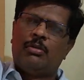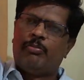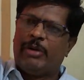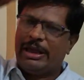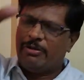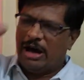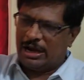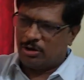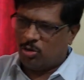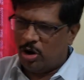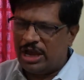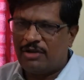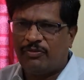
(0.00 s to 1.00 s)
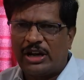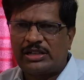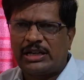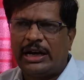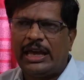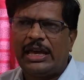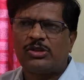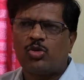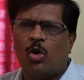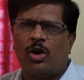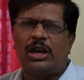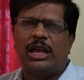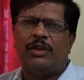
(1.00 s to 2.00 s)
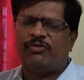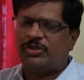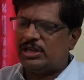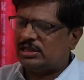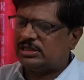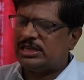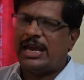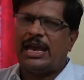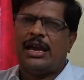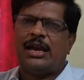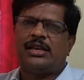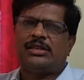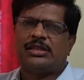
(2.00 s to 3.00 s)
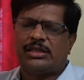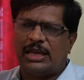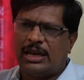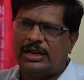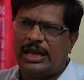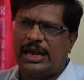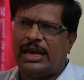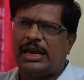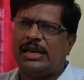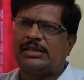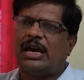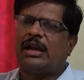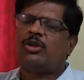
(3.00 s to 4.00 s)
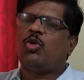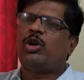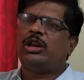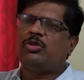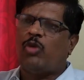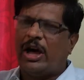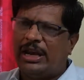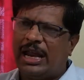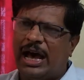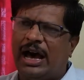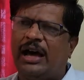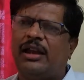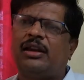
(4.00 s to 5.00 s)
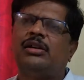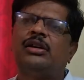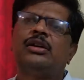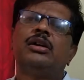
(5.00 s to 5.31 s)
But you are going for studies only 6 days, 10 days, or only 1 hour,